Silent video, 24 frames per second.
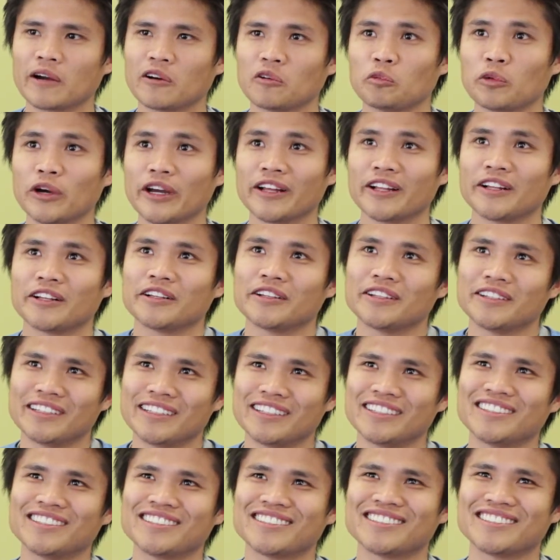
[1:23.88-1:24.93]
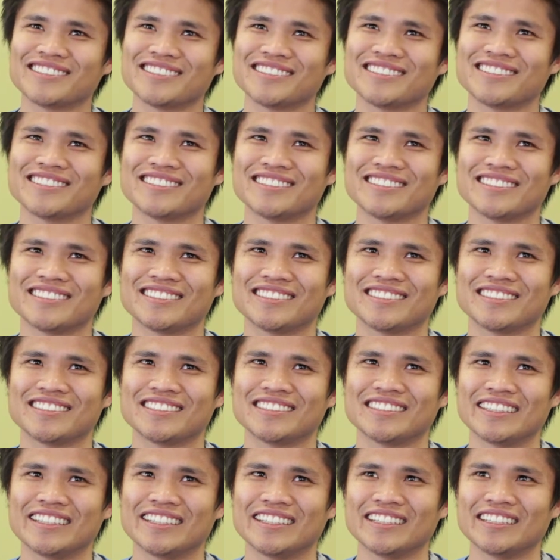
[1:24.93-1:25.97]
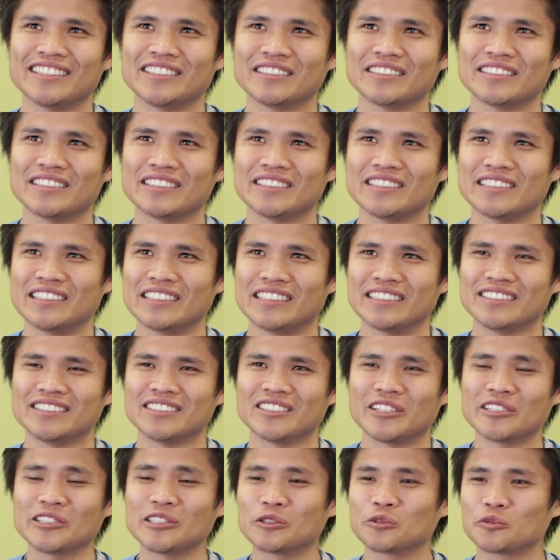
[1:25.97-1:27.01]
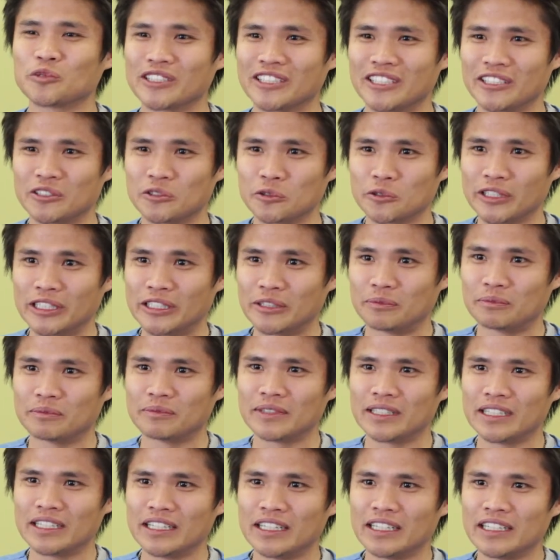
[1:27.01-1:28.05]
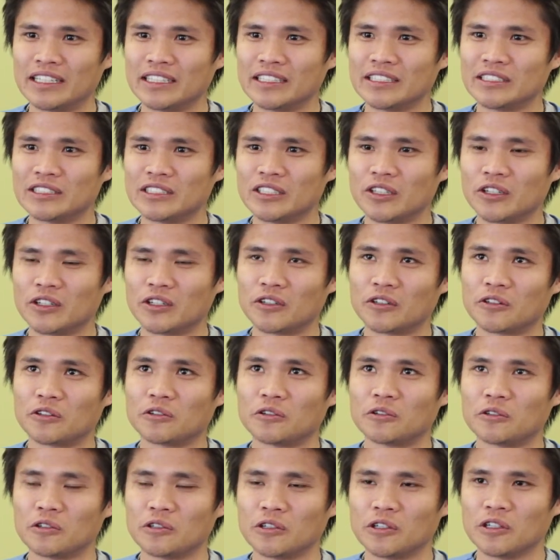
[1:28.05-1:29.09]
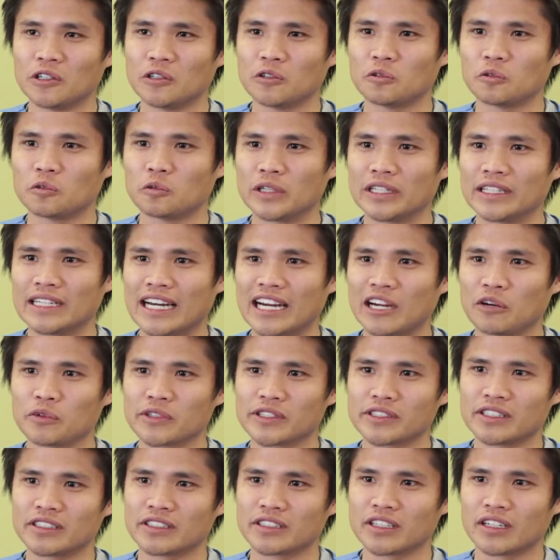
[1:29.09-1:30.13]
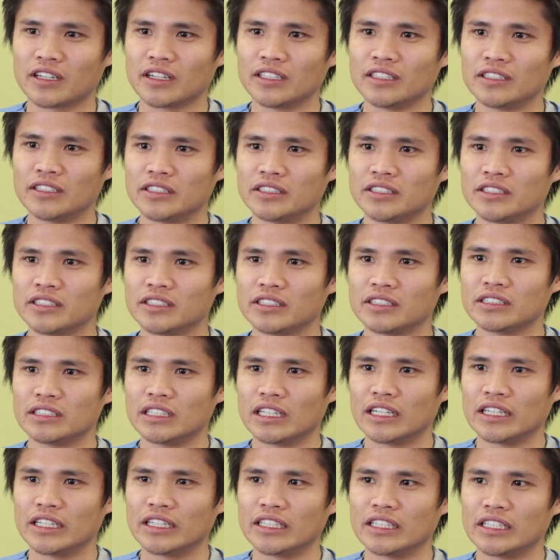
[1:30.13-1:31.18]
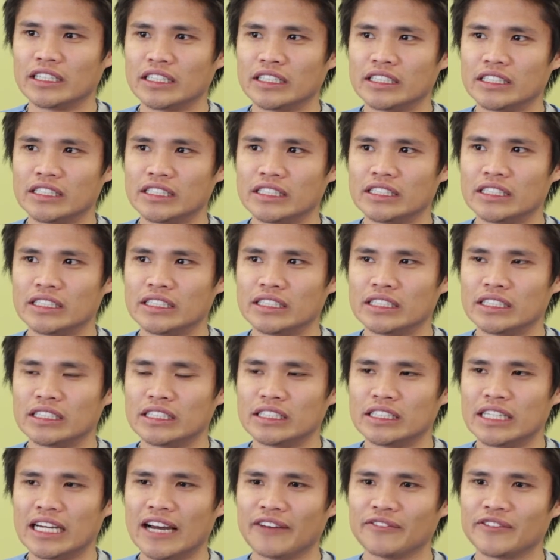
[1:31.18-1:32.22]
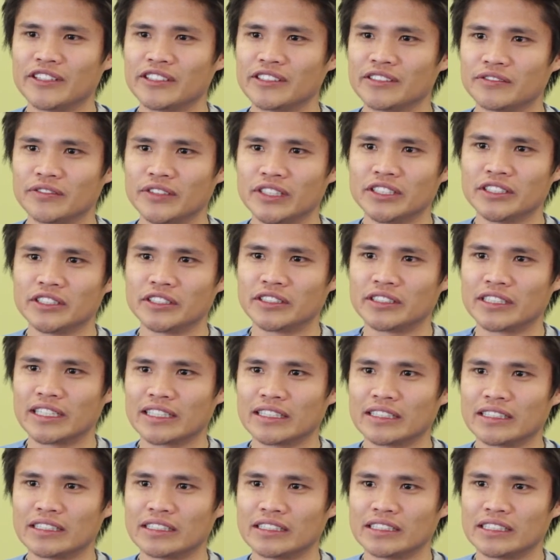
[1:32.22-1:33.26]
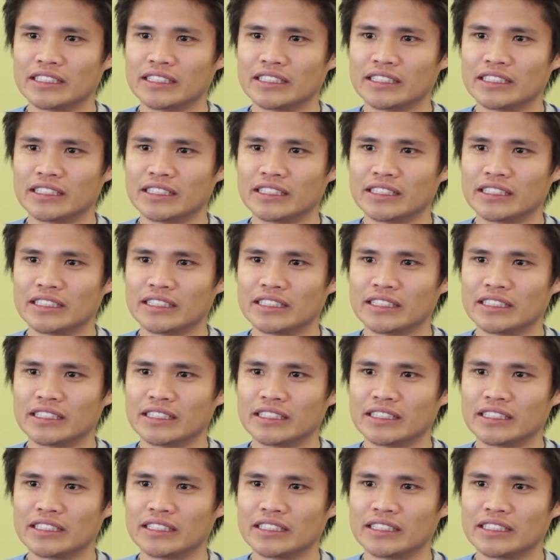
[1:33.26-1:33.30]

Well, it started with a dream. So when I was in college, I have this vision that